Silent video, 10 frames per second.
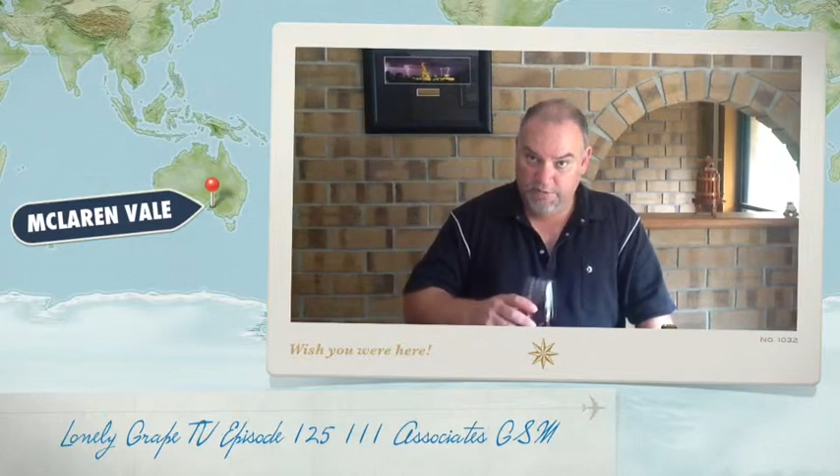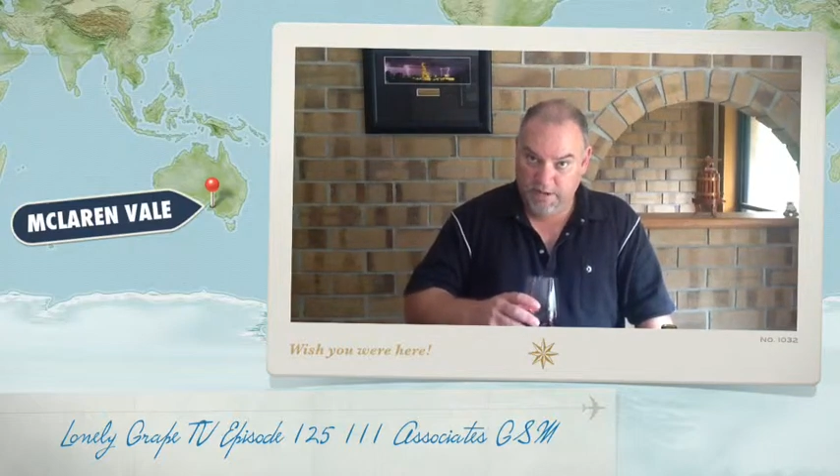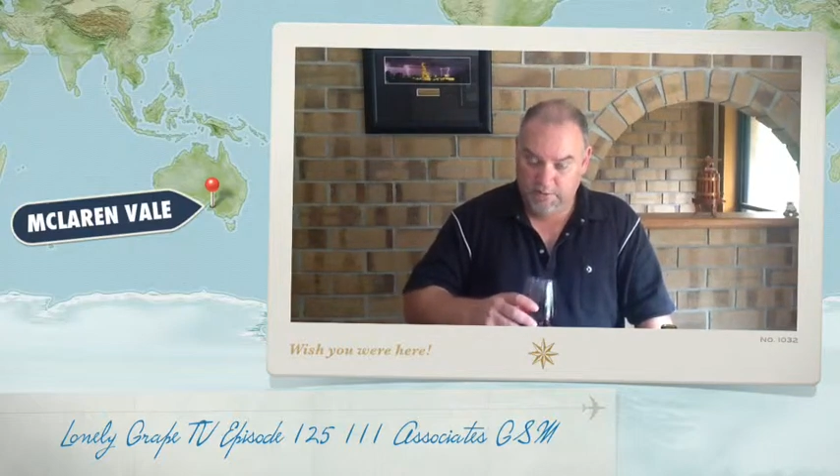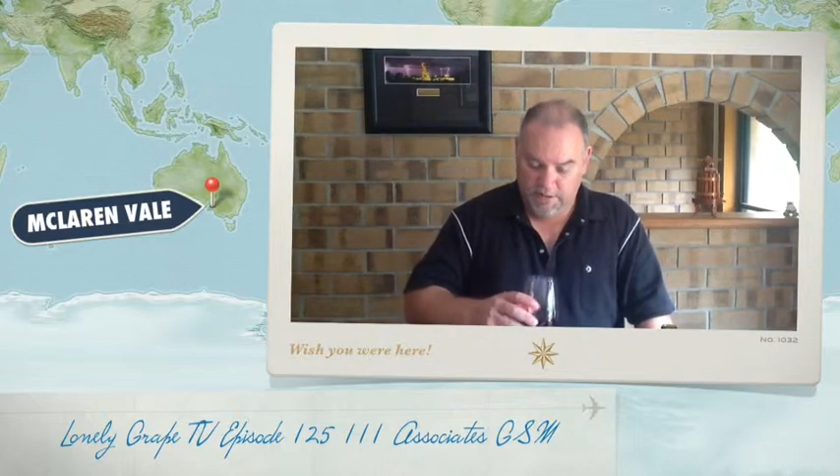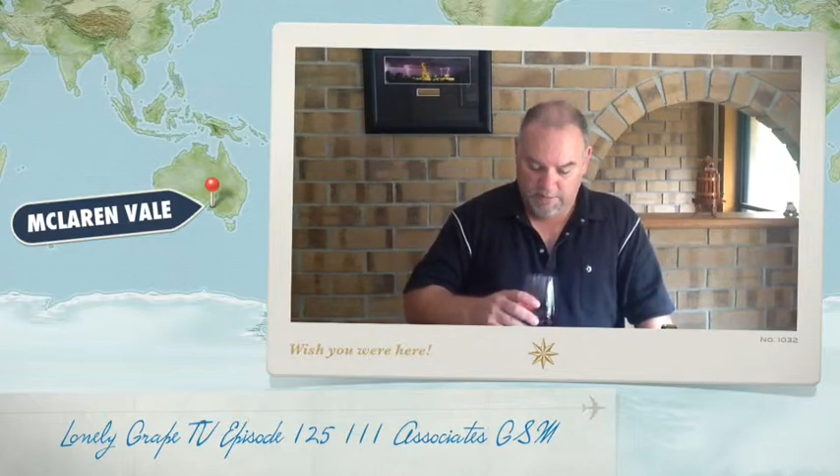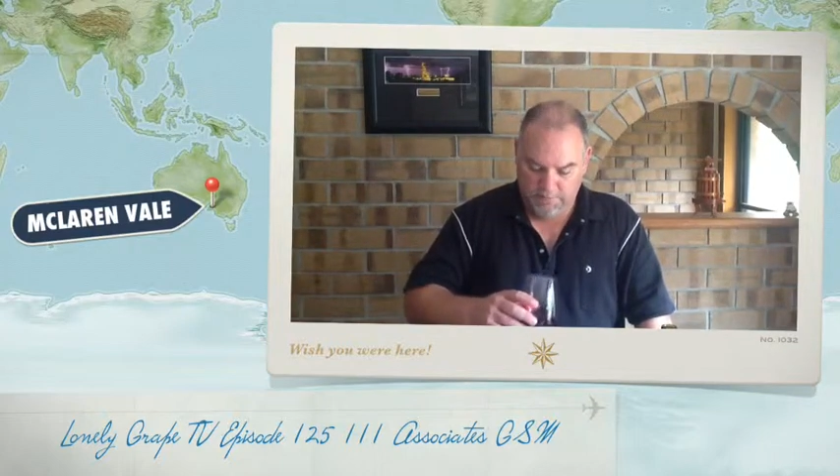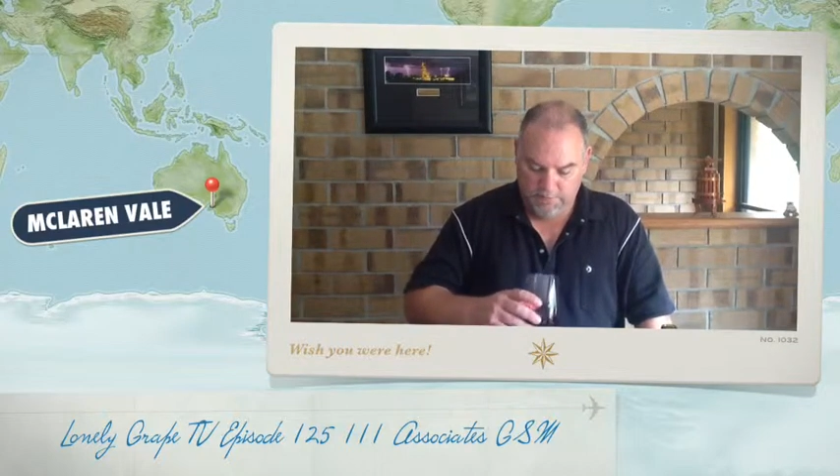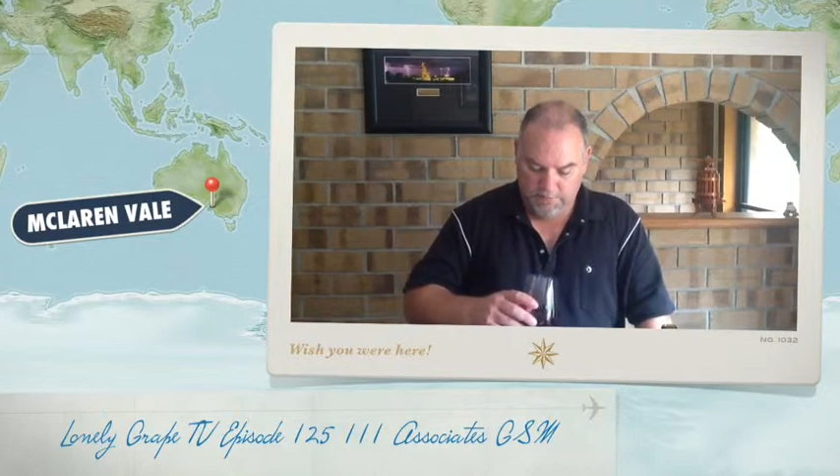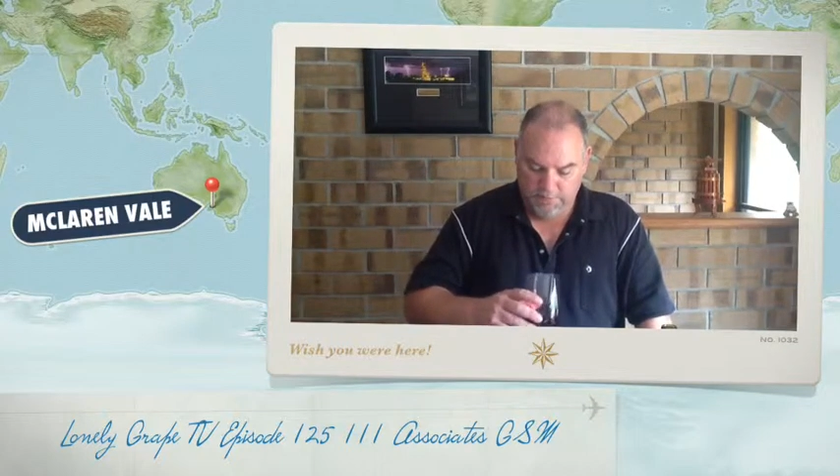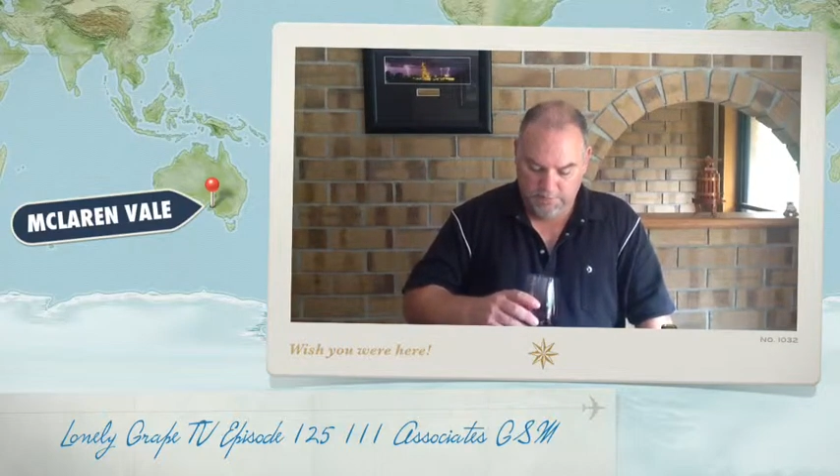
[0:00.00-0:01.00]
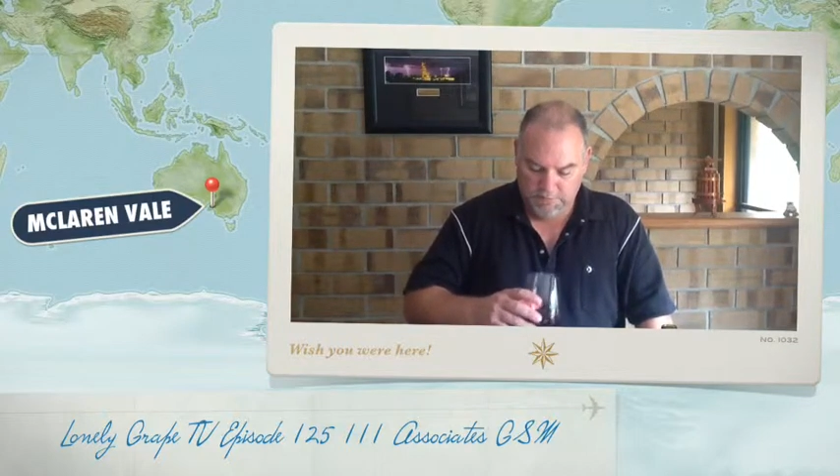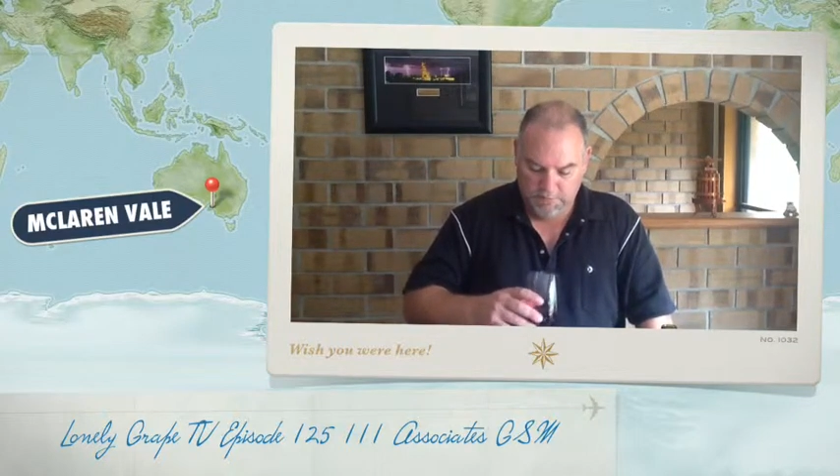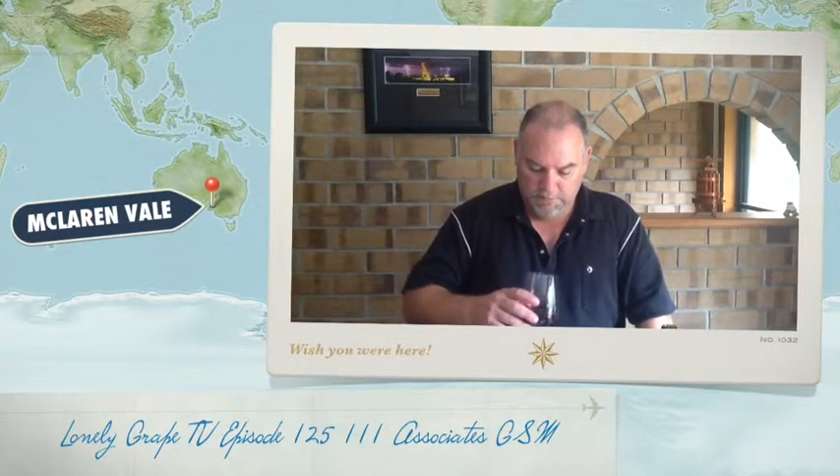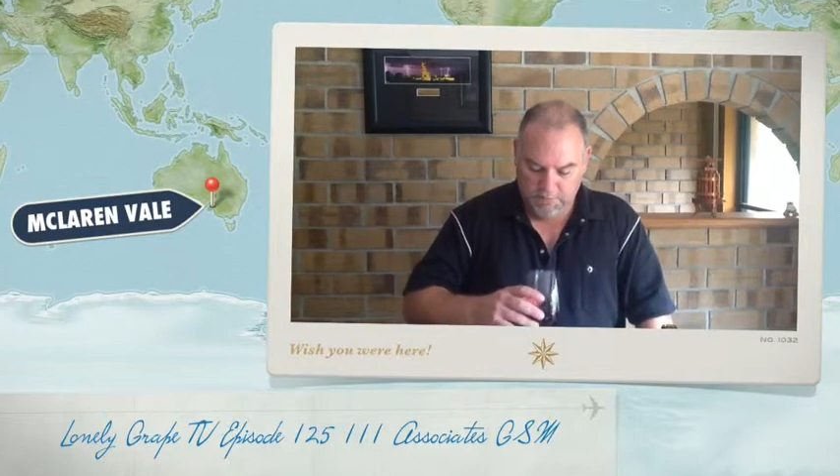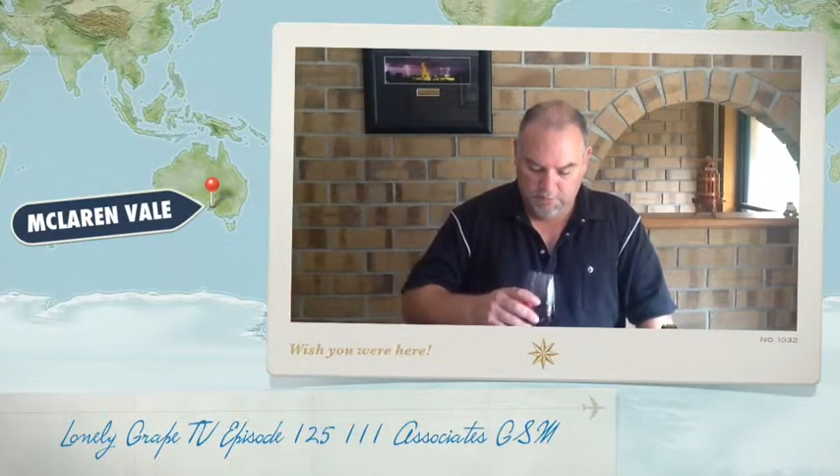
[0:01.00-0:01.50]
coming up
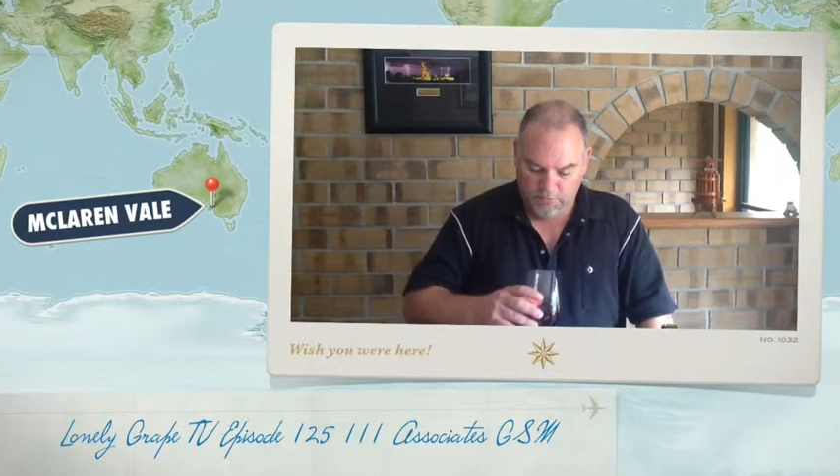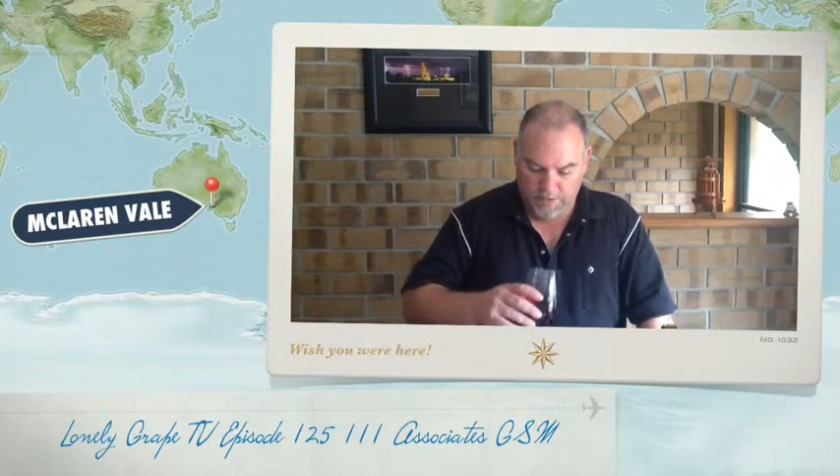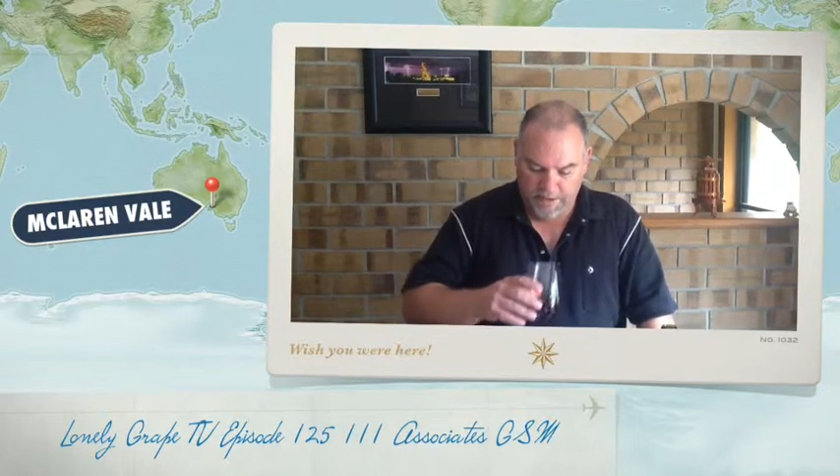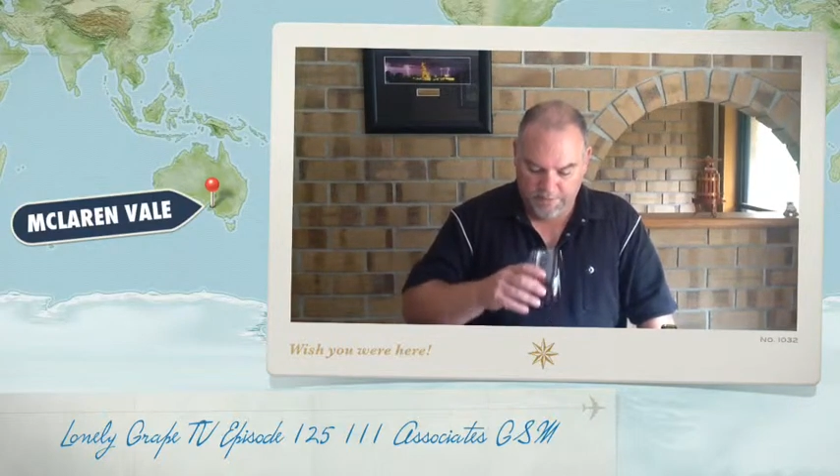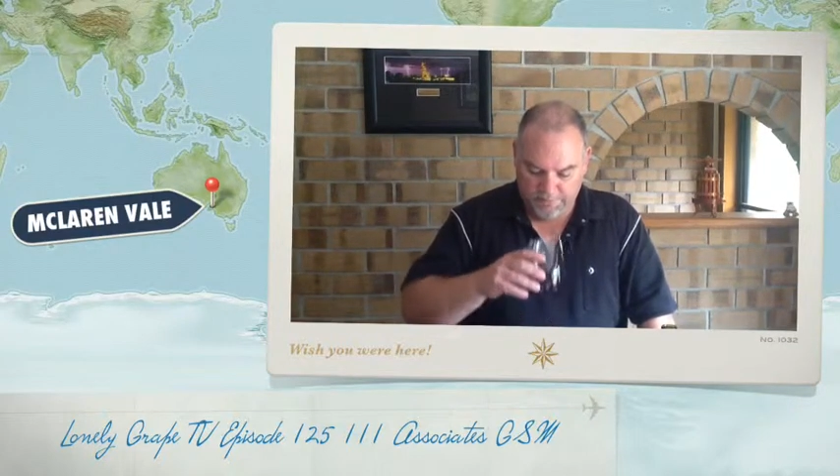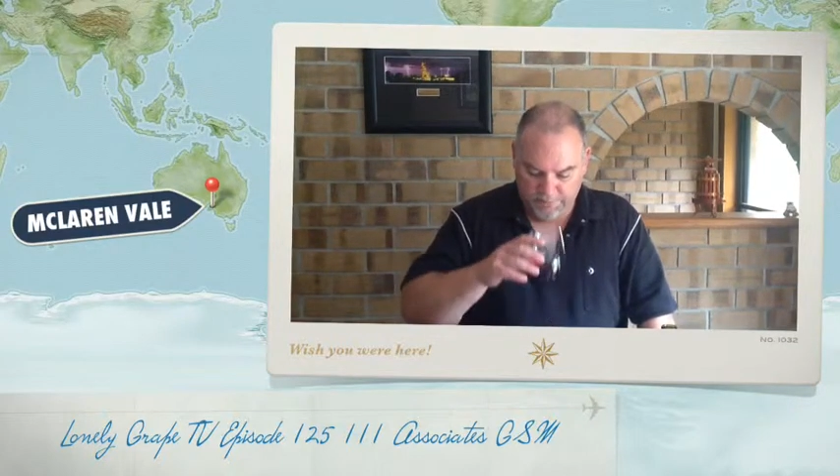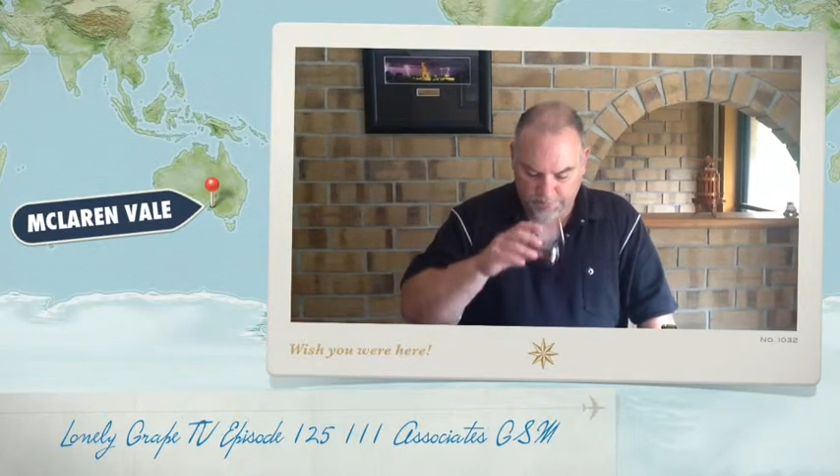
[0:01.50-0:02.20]
already.